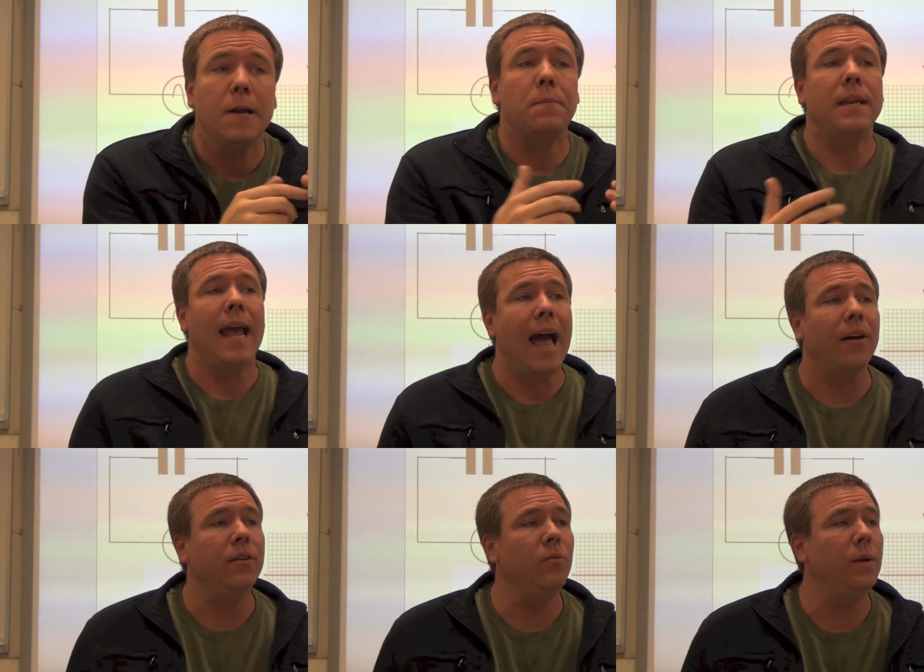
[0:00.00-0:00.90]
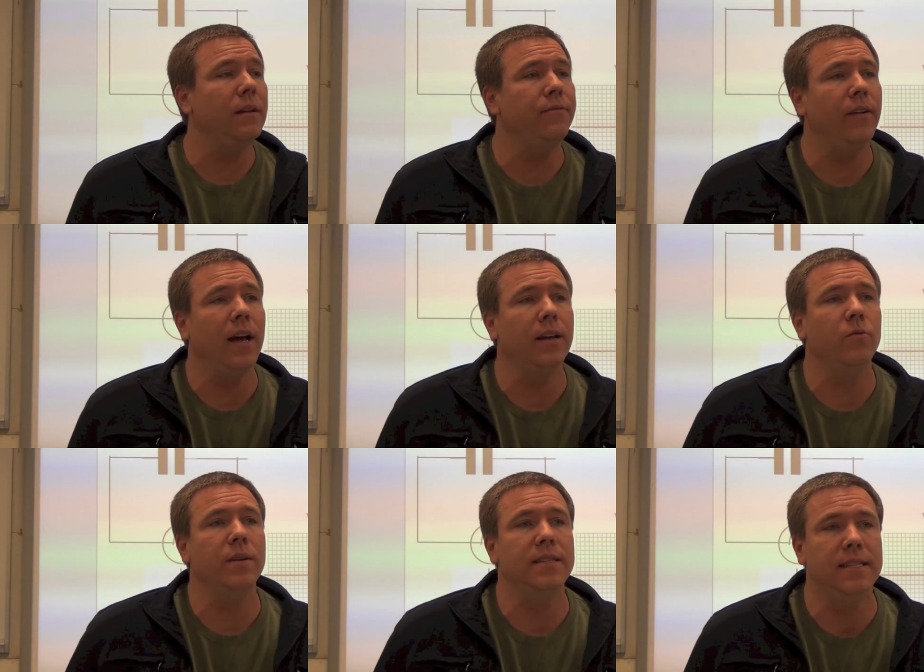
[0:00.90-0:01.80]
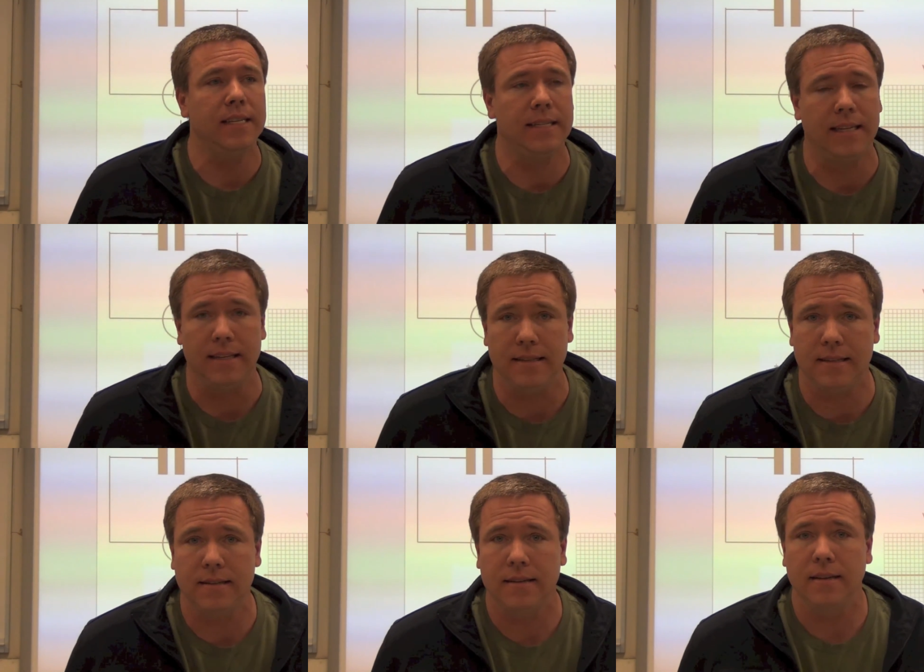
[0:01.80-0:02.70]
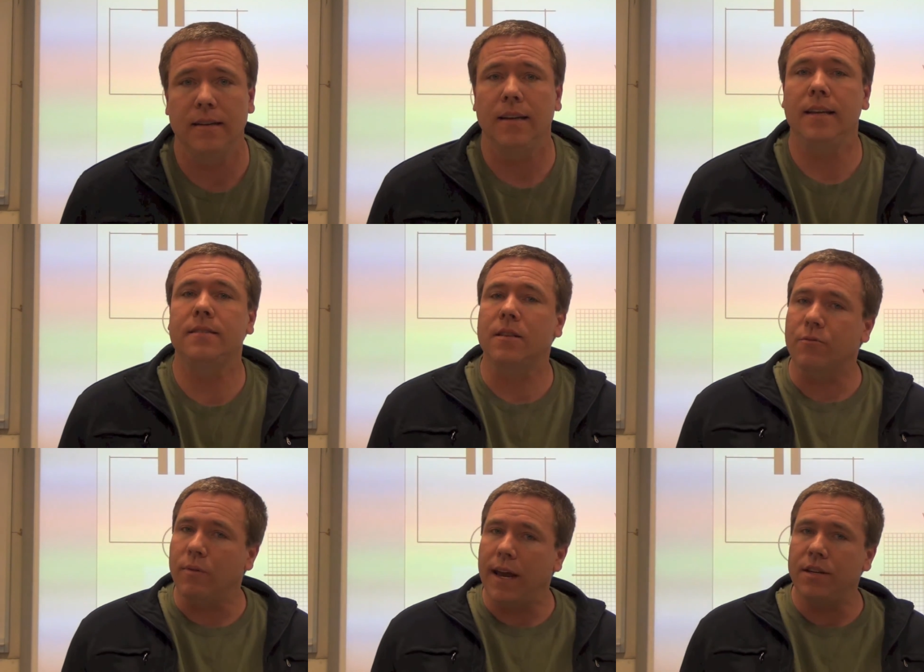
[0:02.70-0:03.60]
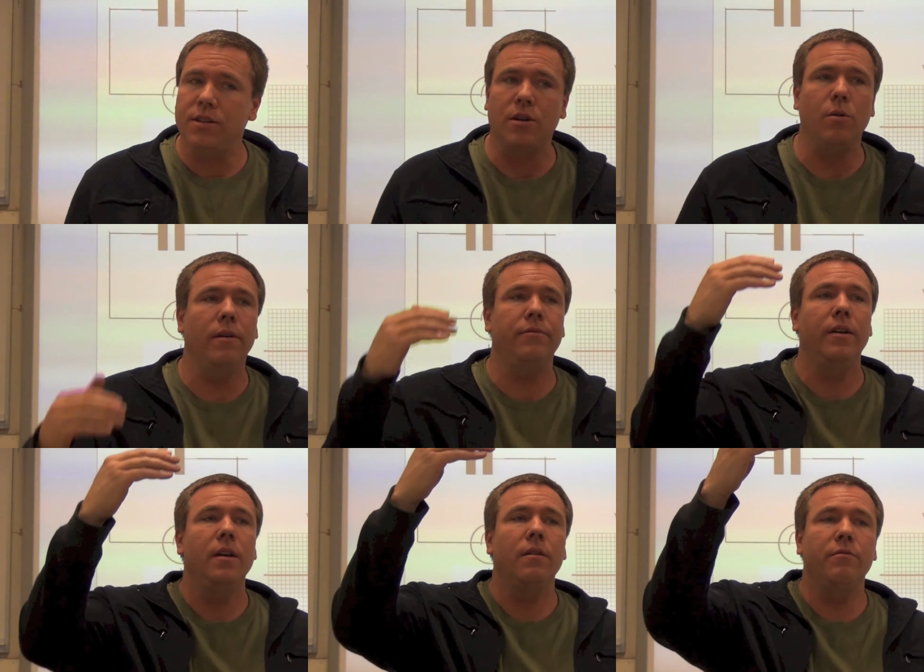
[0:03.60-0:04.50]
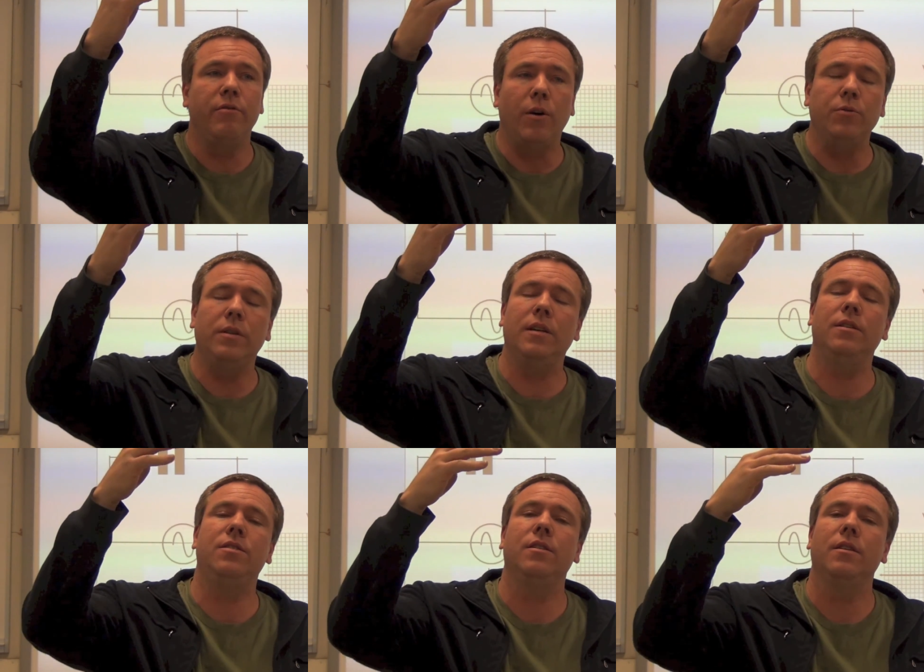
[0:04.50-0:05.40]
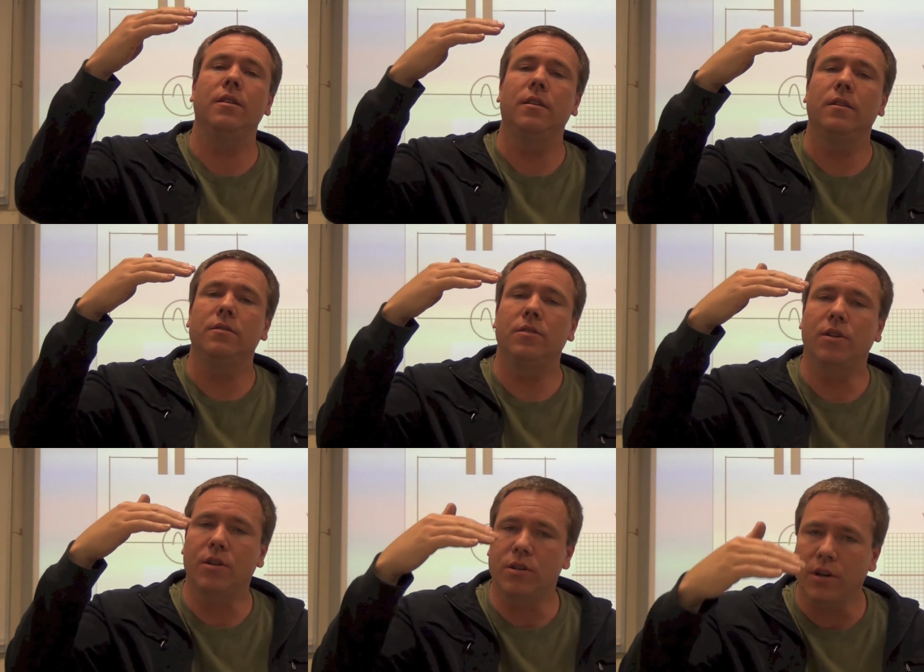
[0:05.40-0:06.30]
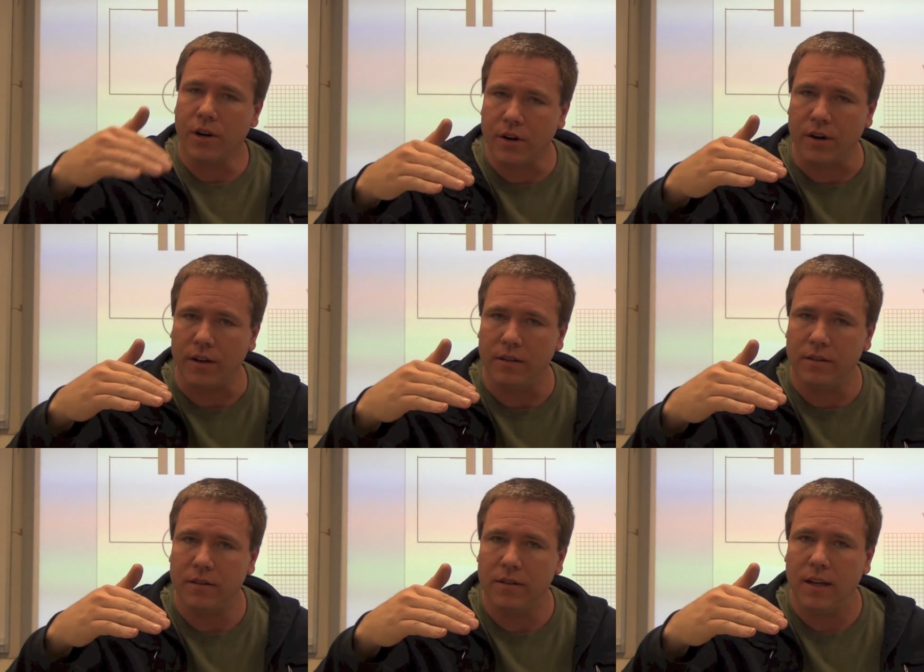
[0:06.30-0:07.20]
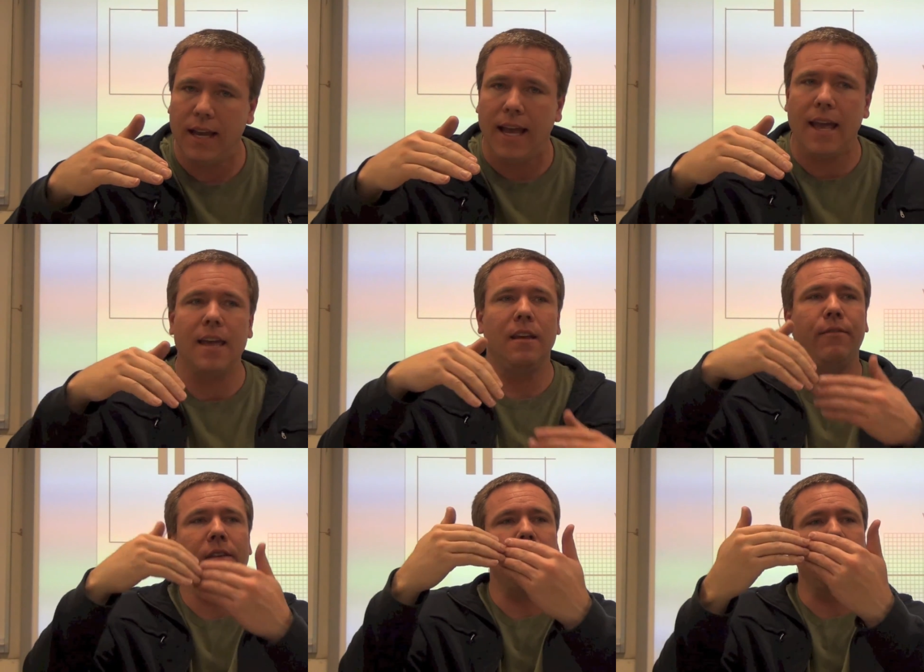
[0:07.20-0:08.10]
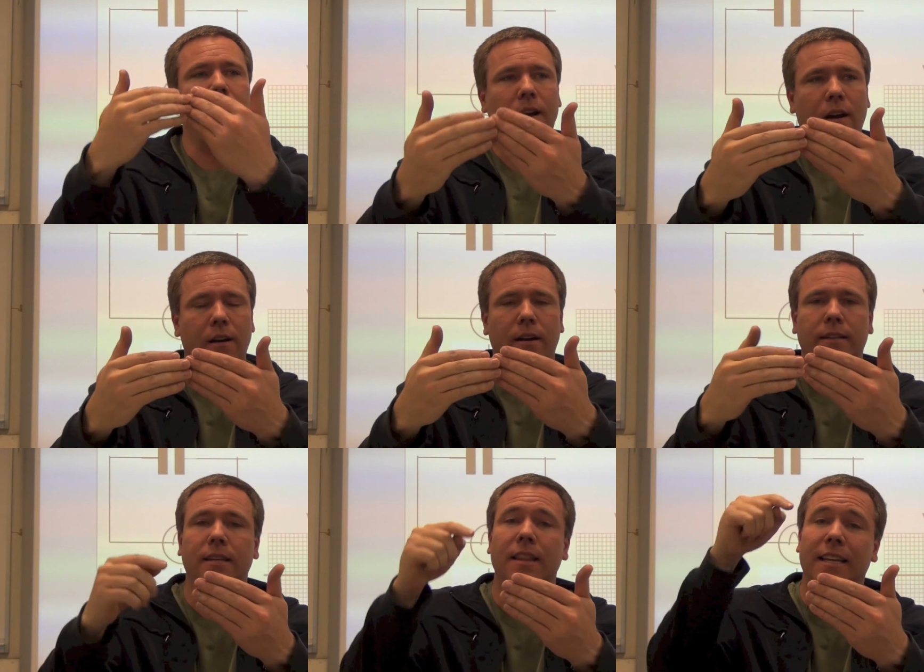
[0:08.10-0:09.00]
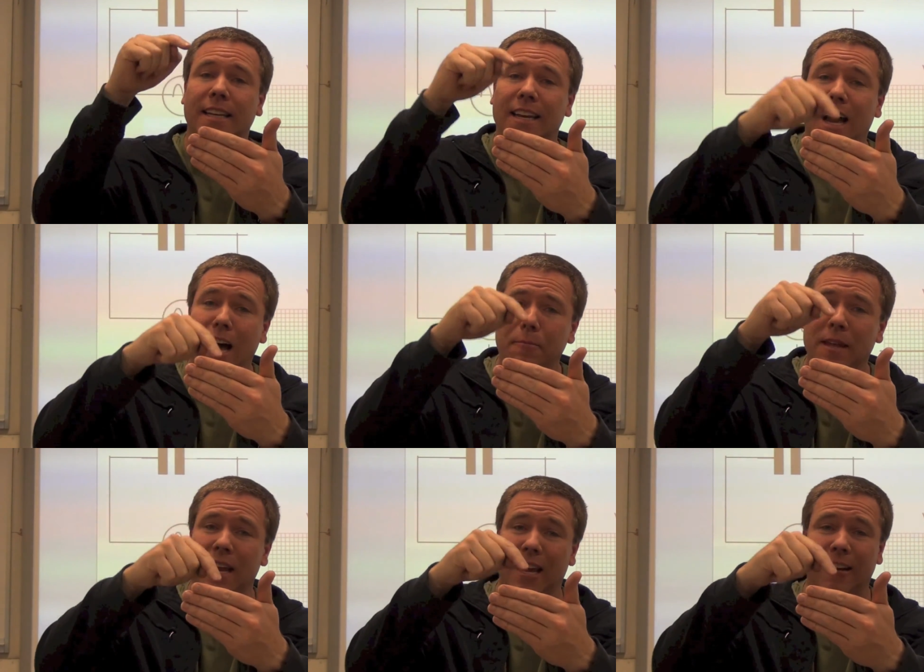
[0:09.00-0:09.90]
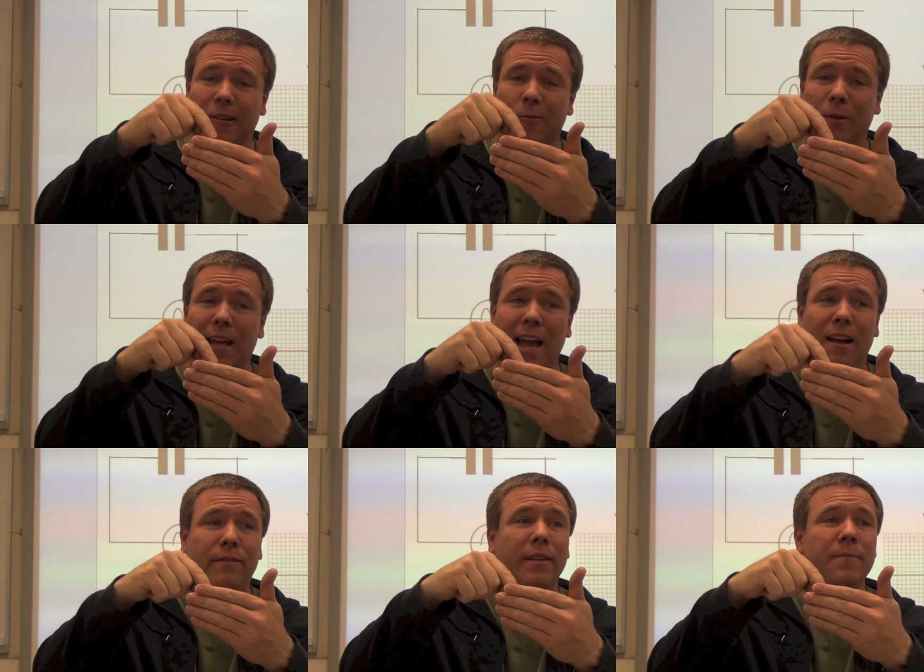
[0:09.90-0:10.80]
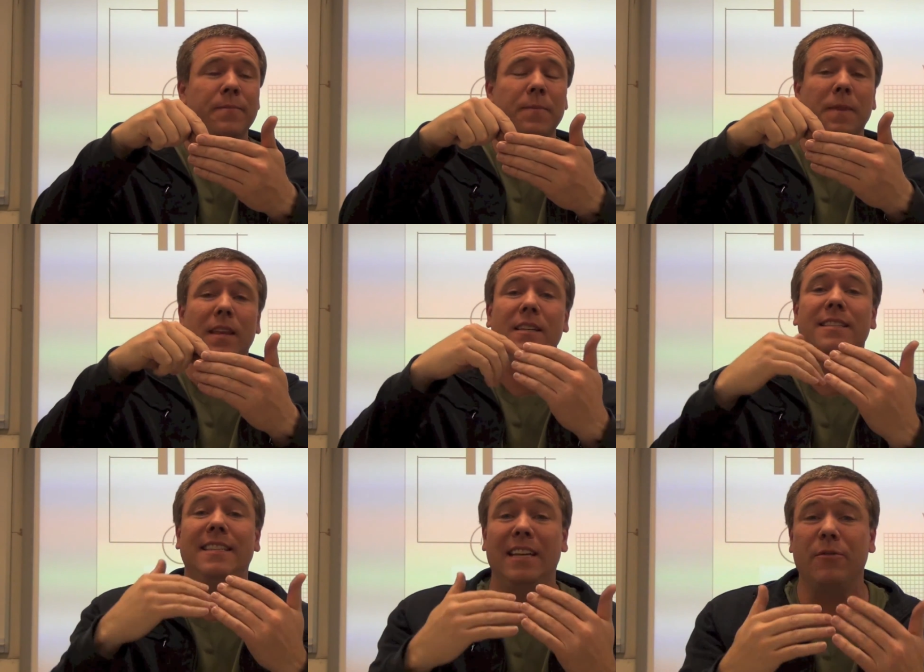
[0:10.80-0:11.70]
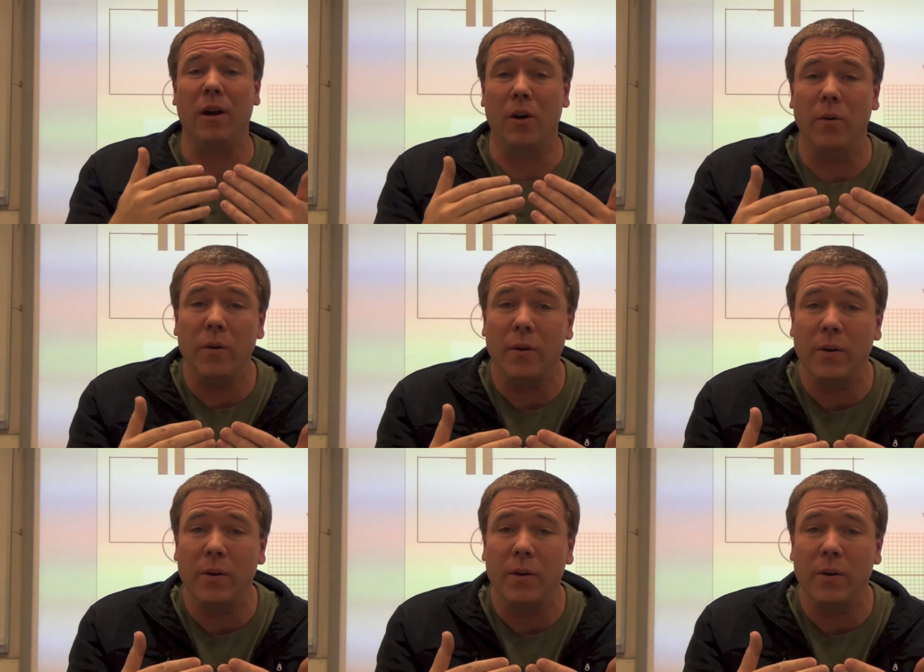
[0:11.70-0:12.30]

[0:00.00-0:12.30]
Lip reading: But how did we define resistance? It's the ratio of voltage to current. And if in the current, in the denominator, we have 0,